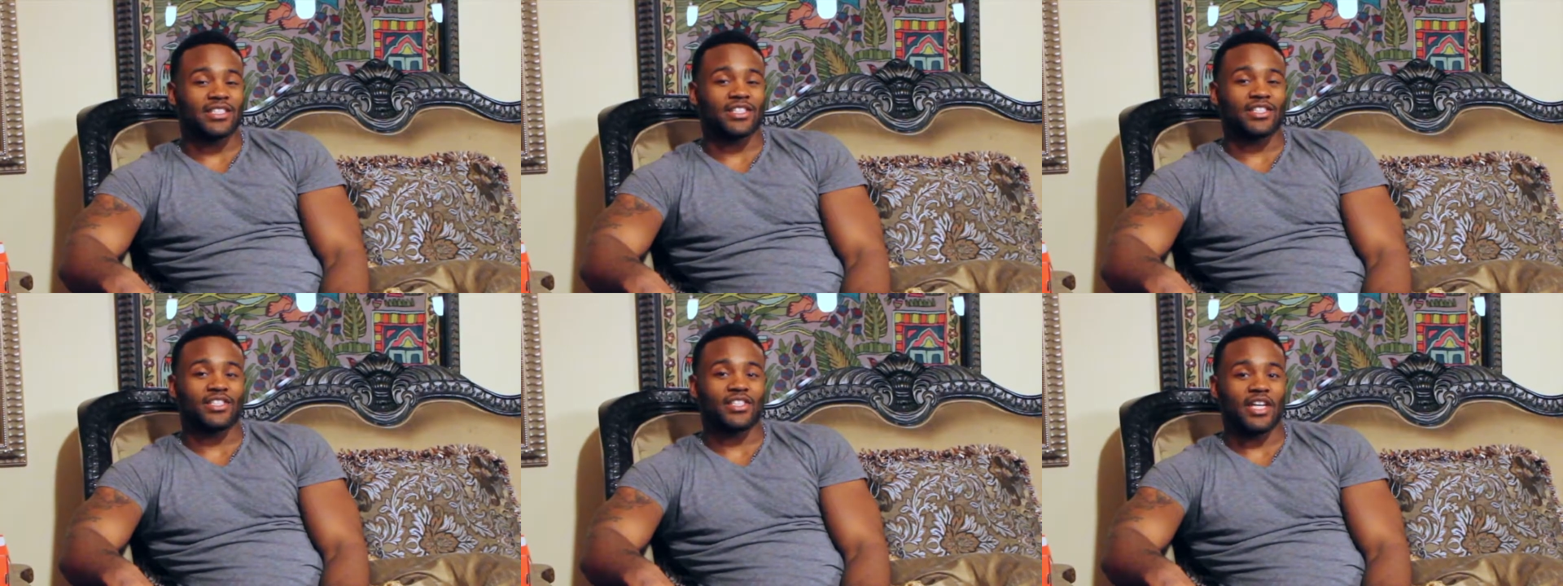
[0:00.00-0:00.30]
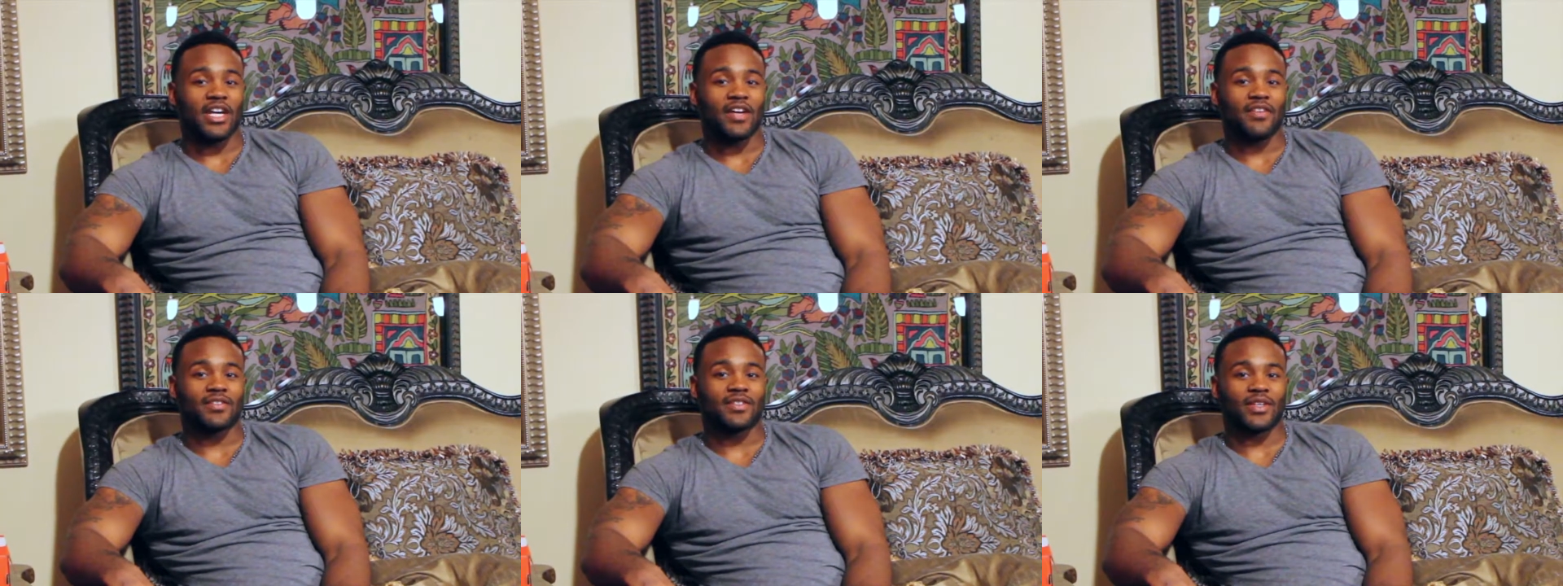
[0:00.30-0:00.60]

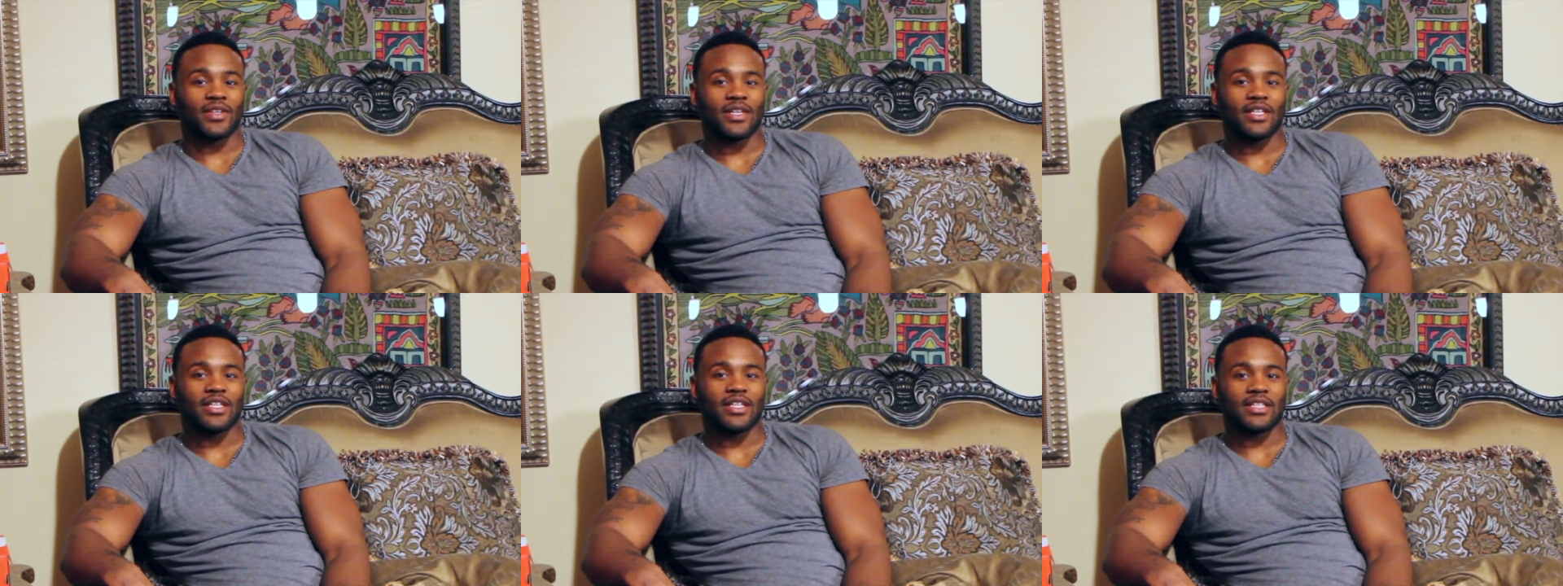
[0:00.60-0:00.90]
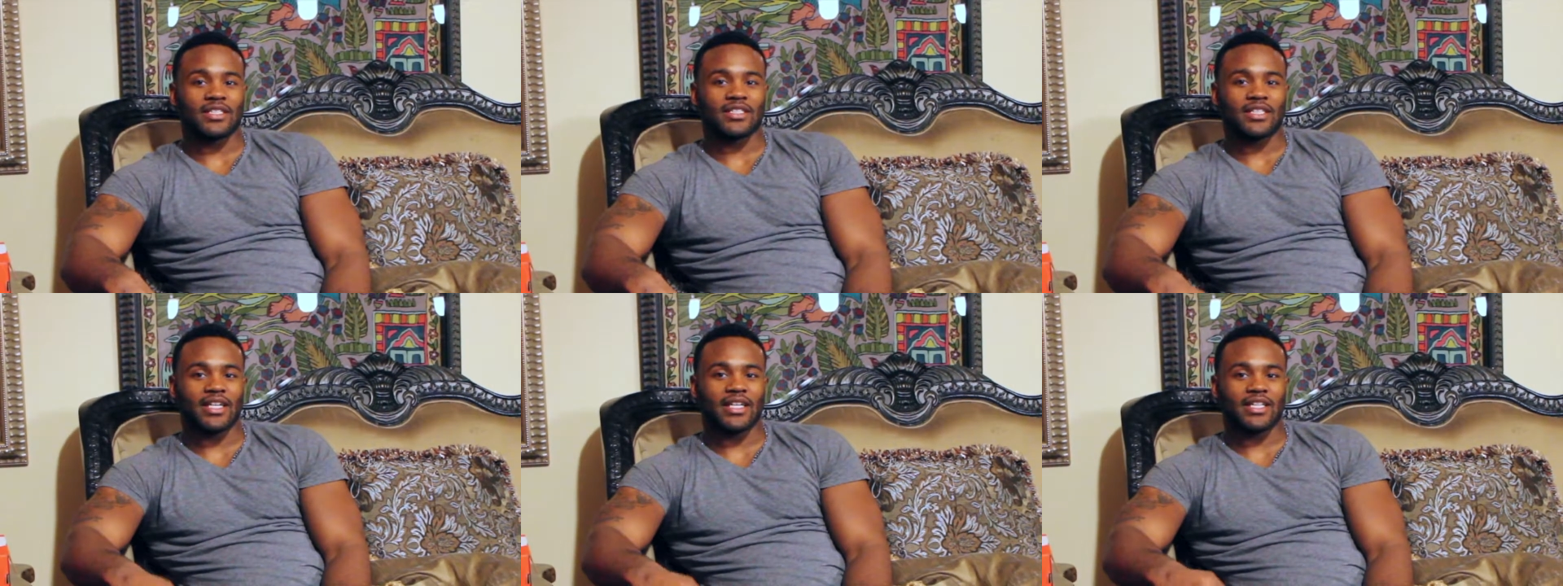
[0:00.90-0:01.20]
chef, so he
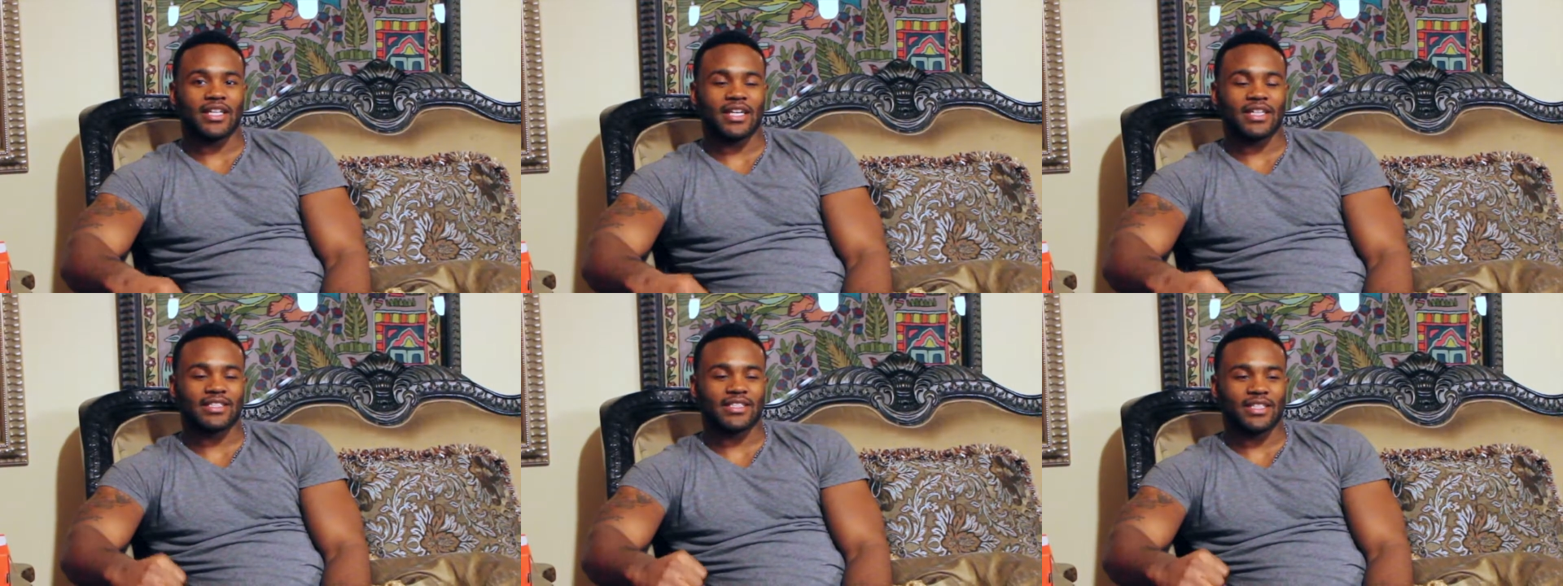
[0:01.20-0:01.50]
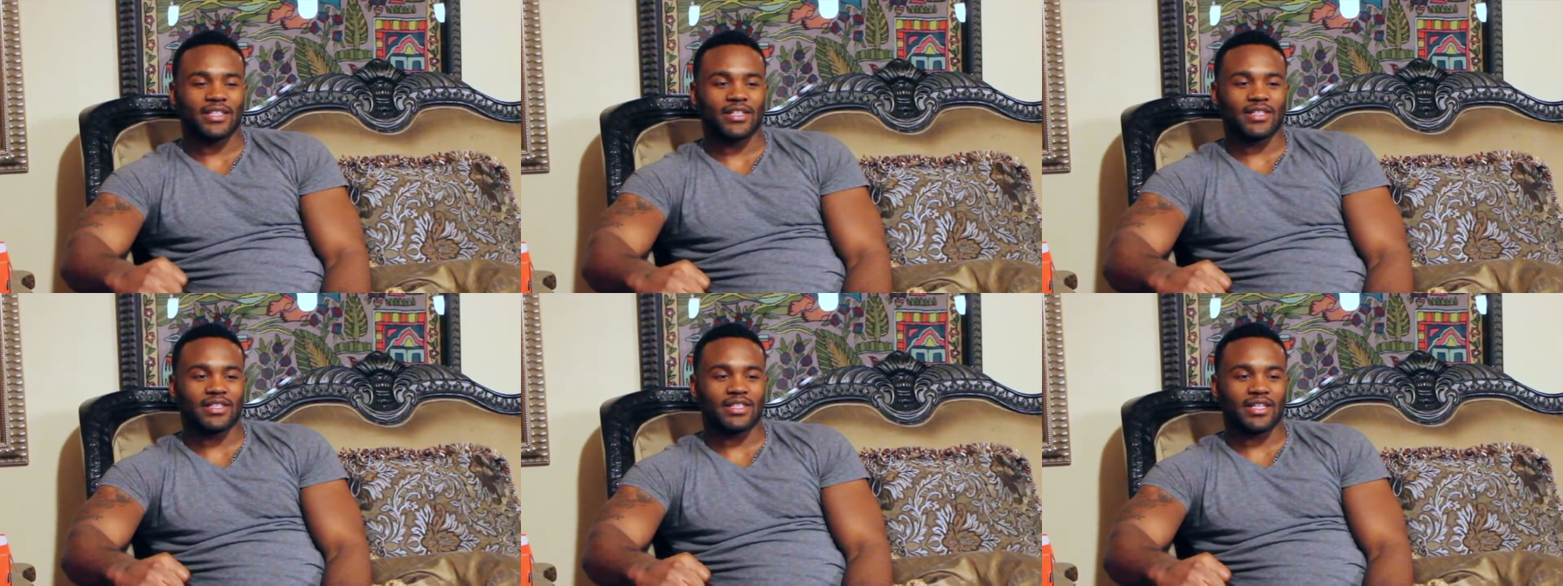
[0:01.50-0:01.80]
does take that
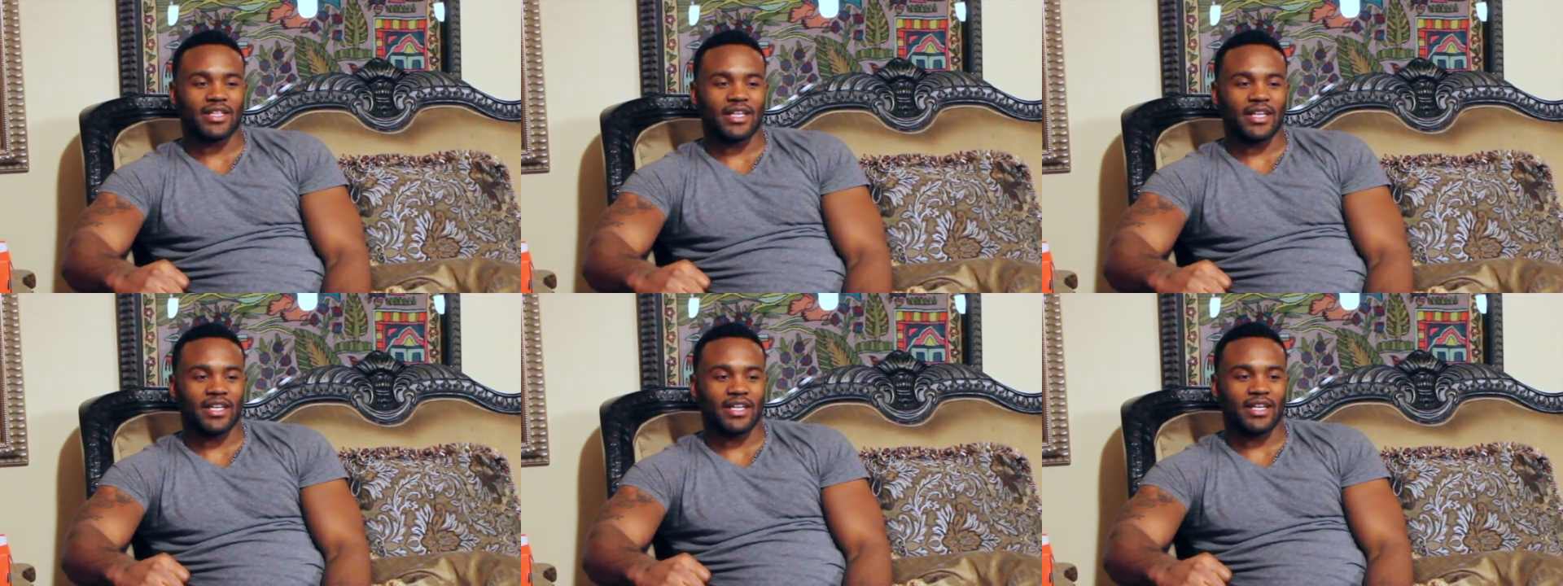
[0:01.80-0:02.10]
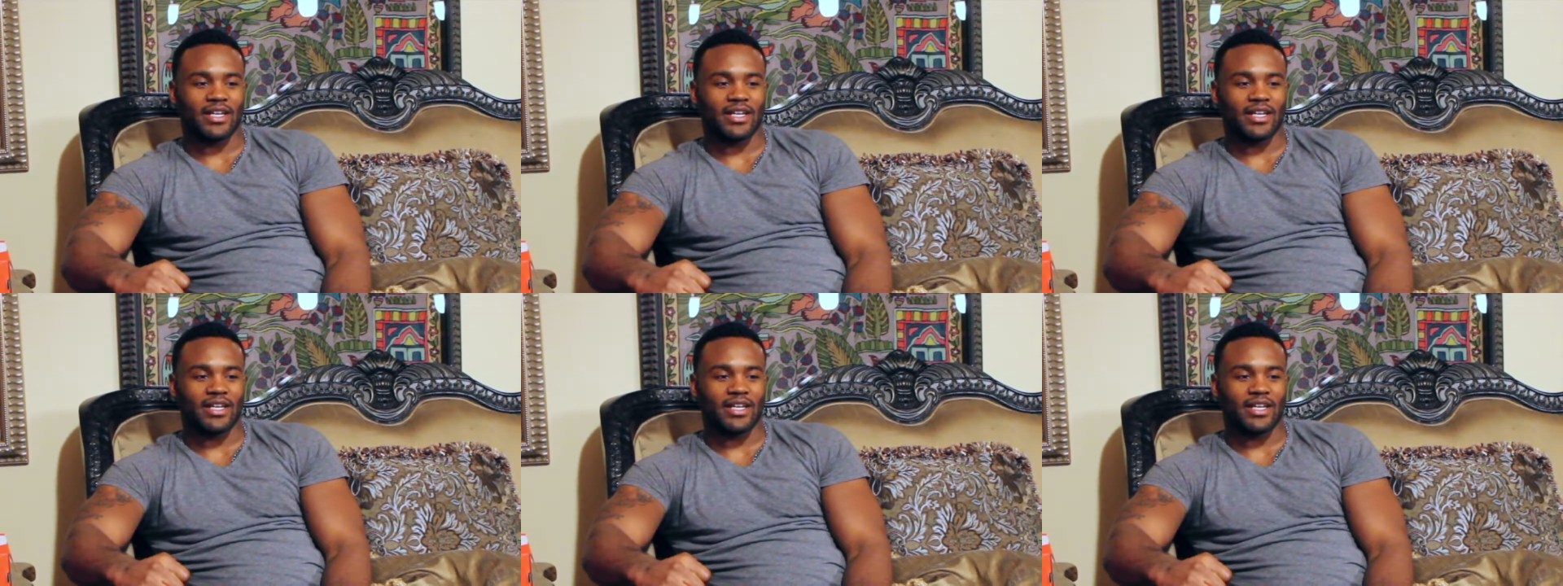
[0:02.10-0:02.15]
seriously.